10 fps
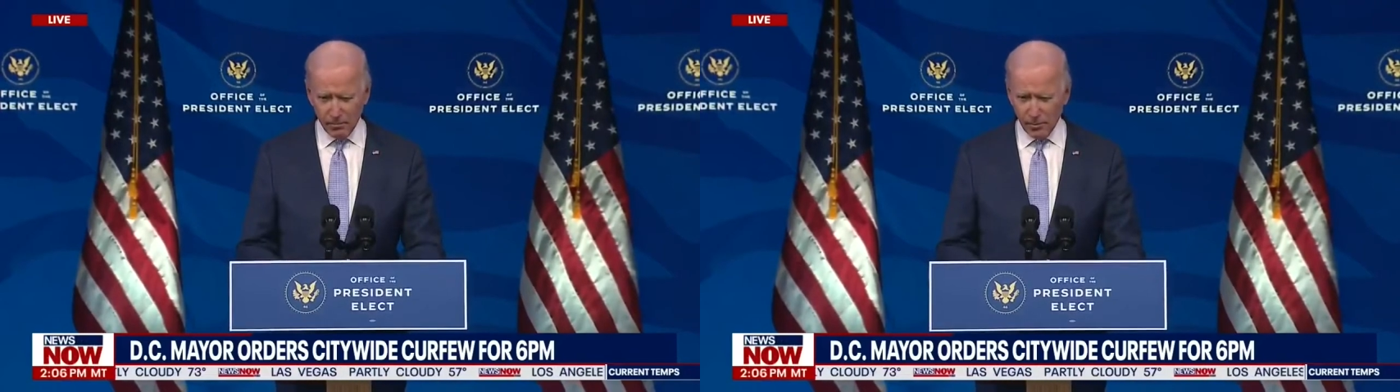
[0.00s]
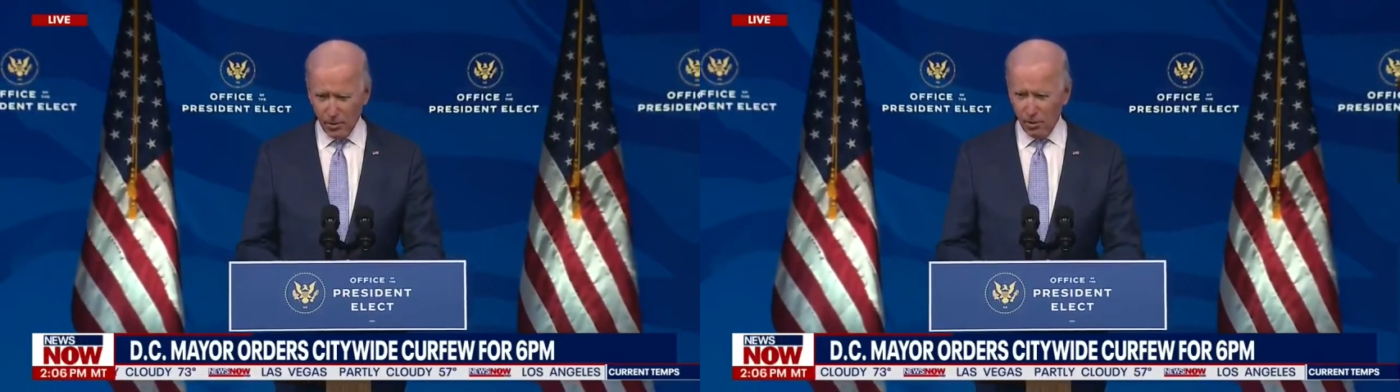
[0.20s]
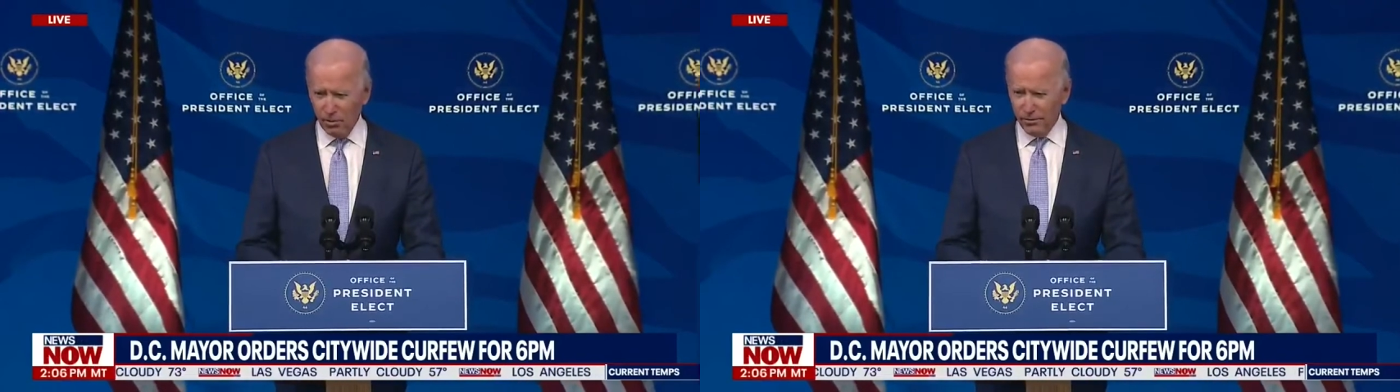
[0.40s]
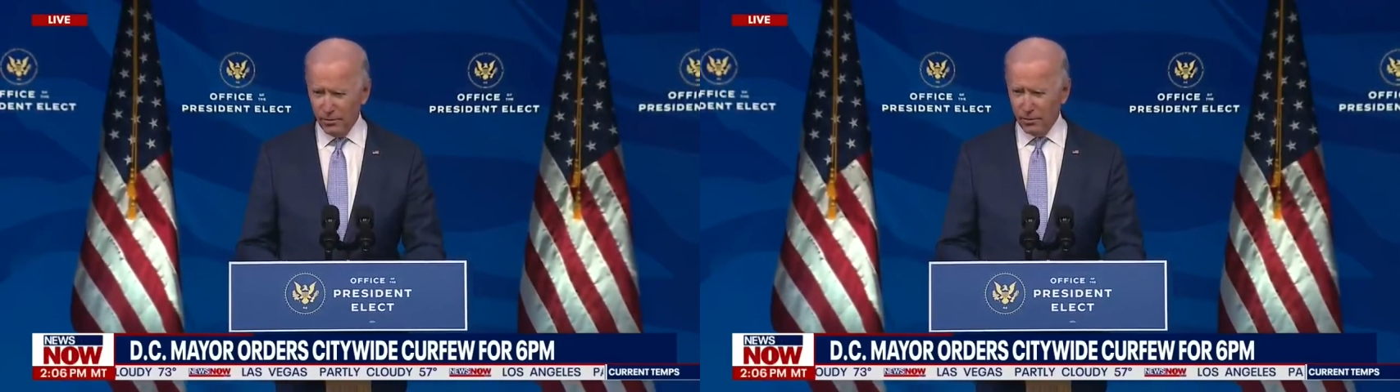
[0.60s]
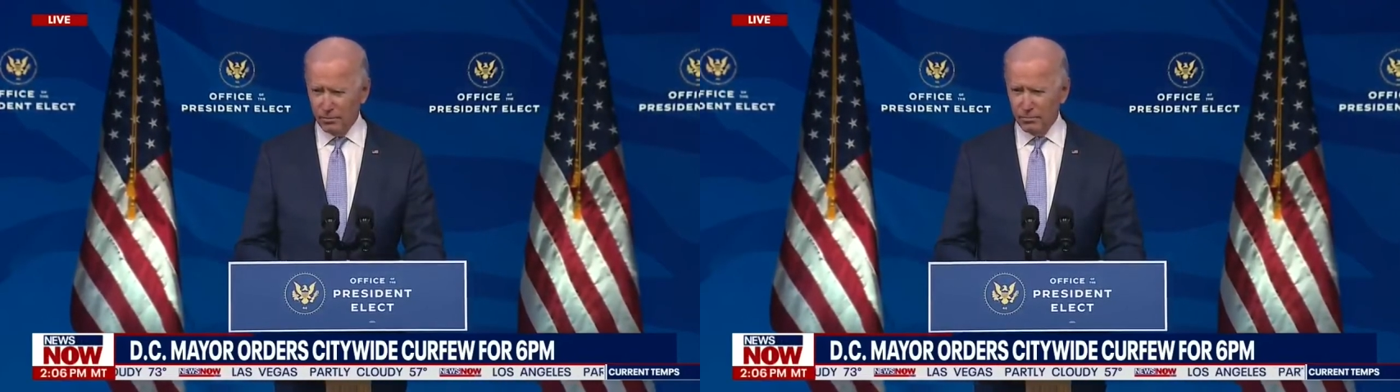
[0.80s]
But all of
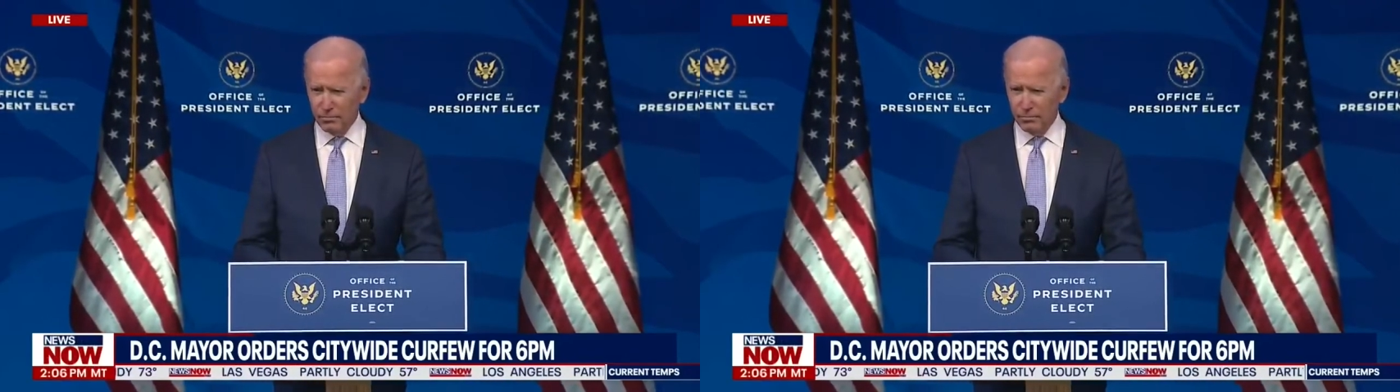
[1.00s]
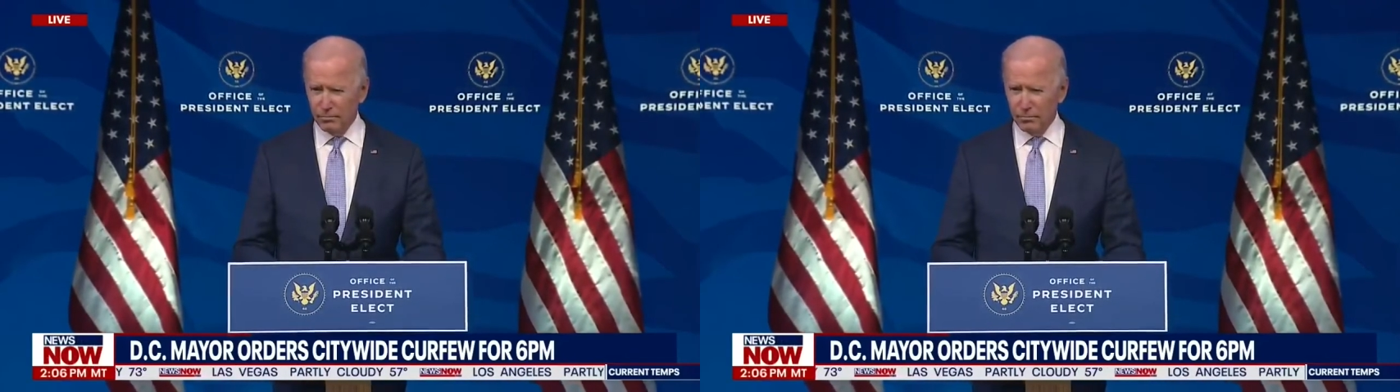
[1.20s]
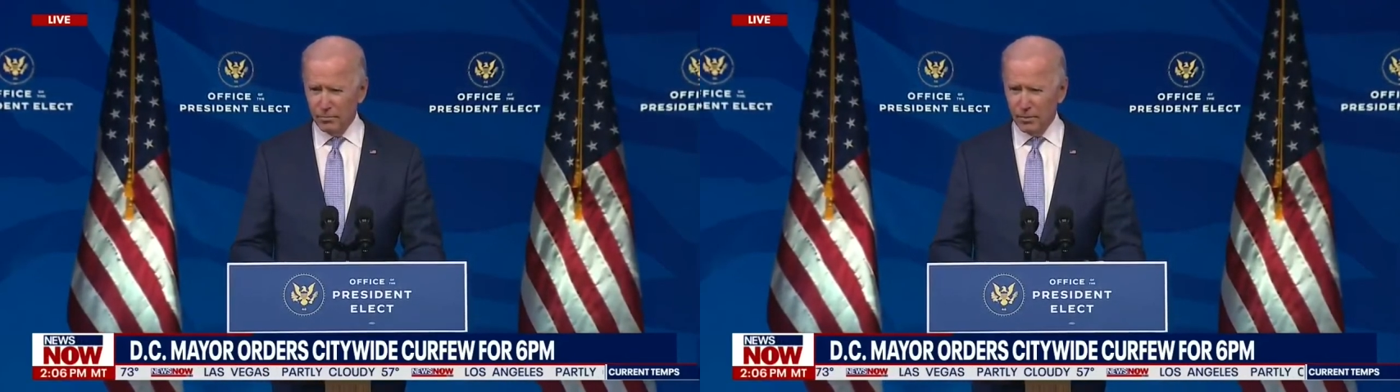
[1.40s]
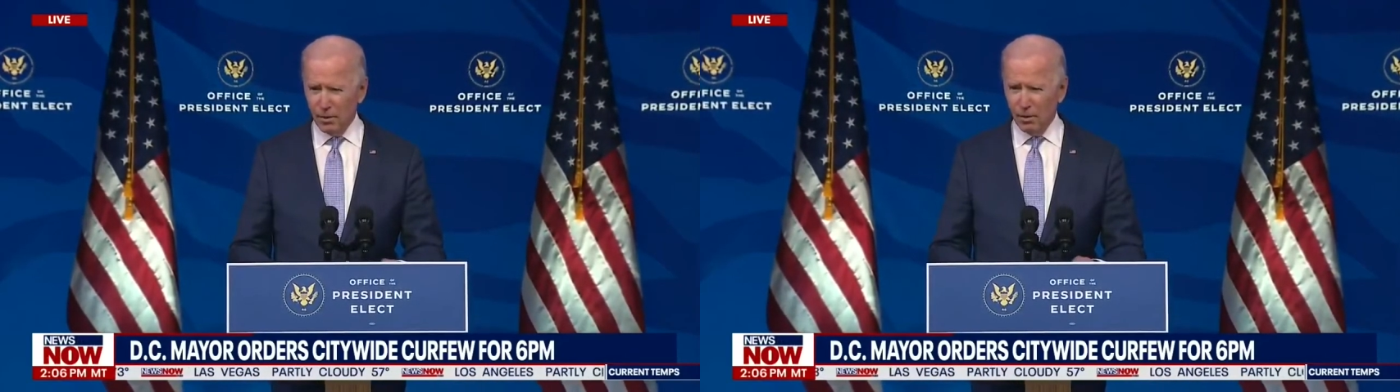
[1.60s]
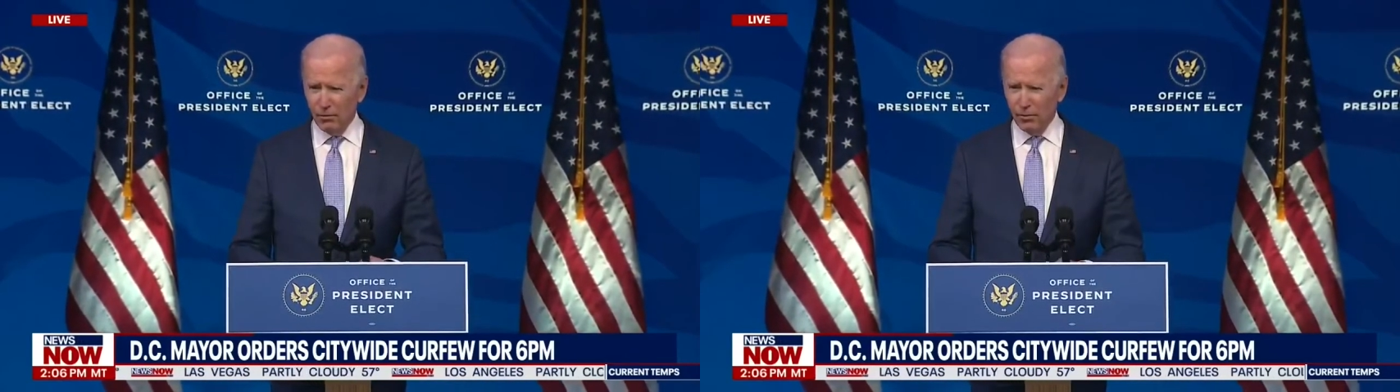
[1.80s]
you
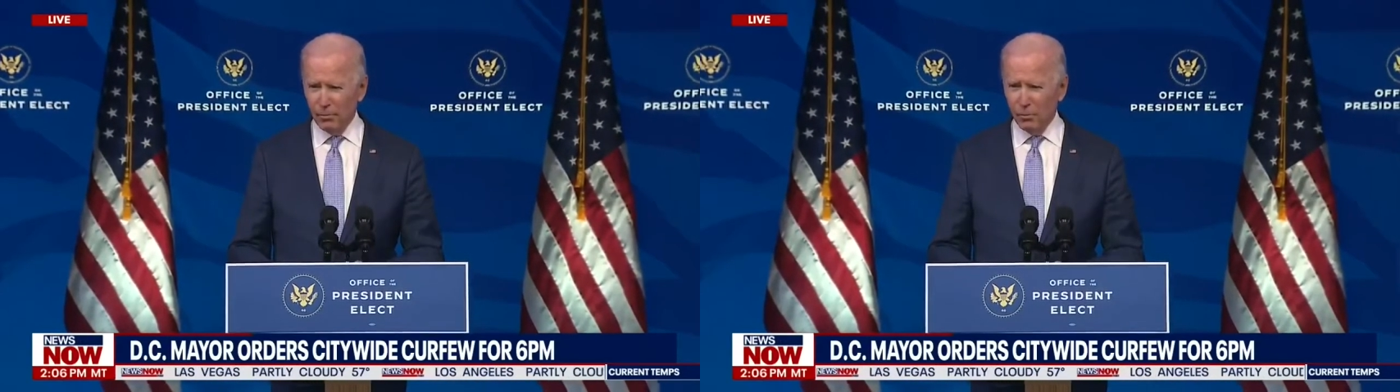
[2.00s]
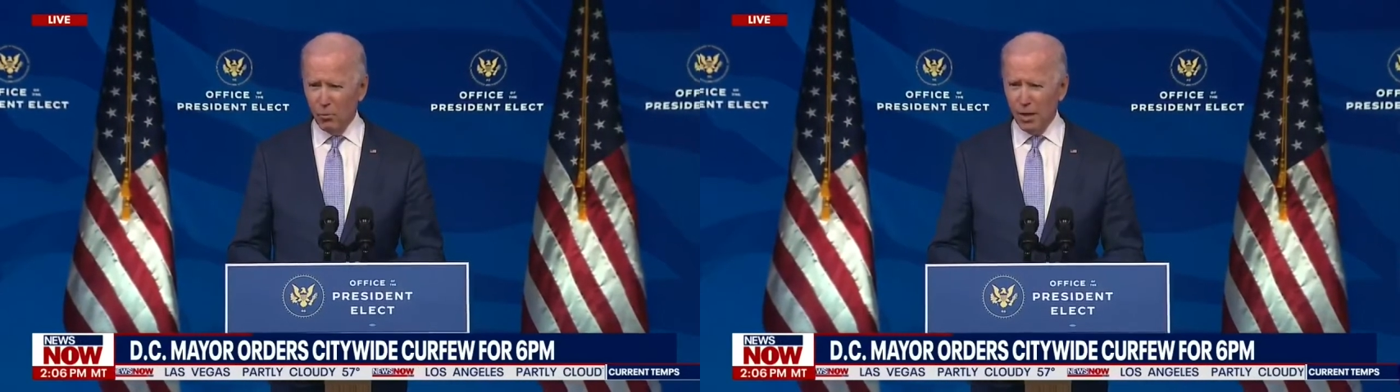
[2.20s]
have been